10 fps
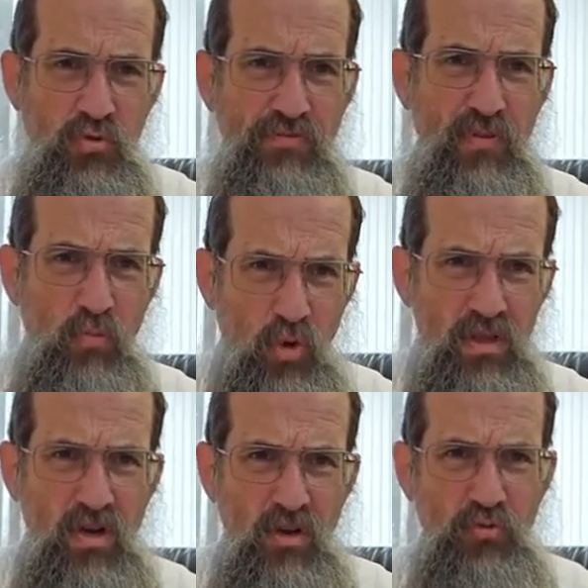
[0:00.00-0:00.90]
from one
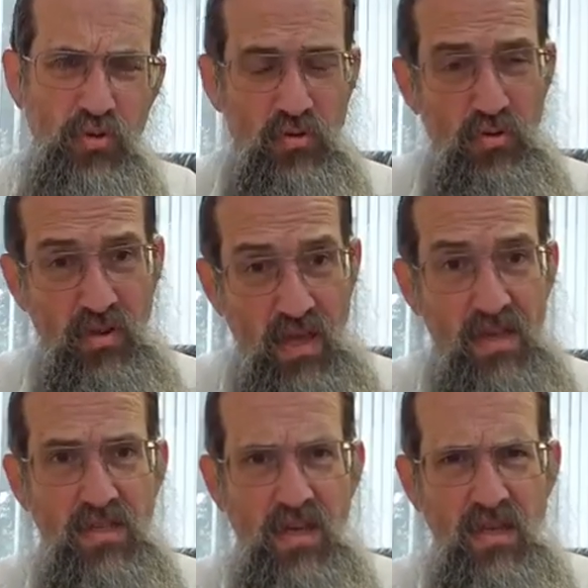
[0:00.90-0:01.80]
country during
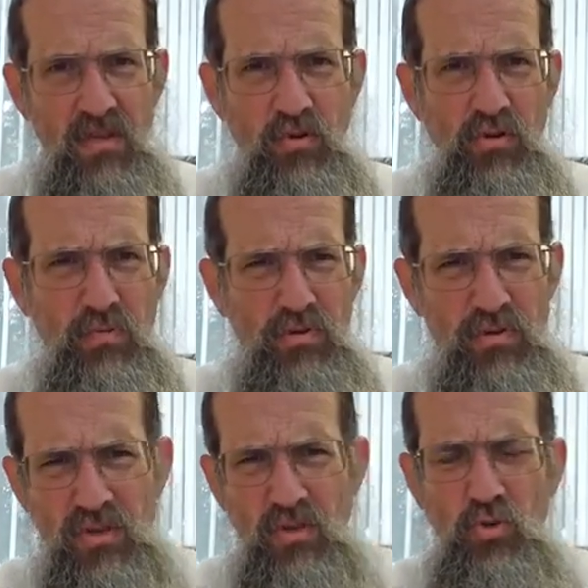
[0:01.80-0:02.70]
exile and during
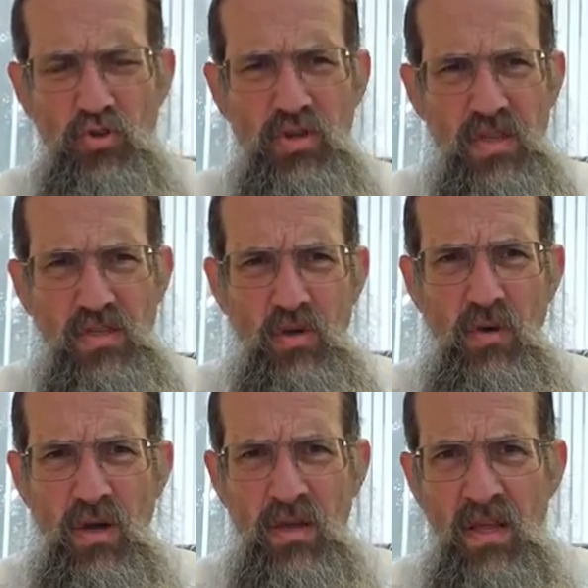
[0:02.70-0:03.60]
persecution and so
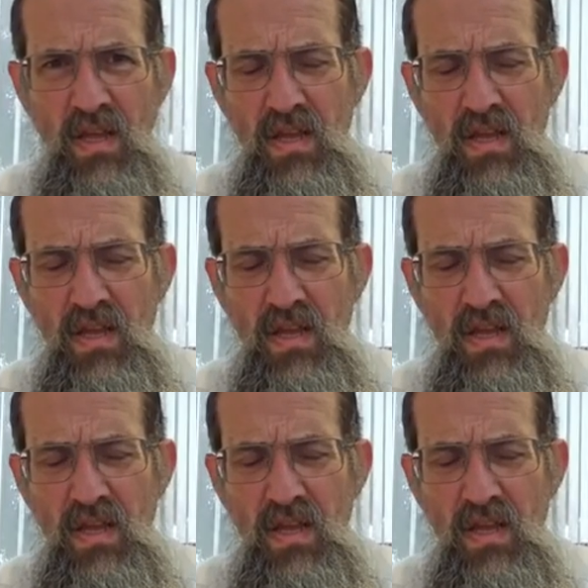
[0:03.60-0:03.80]
on,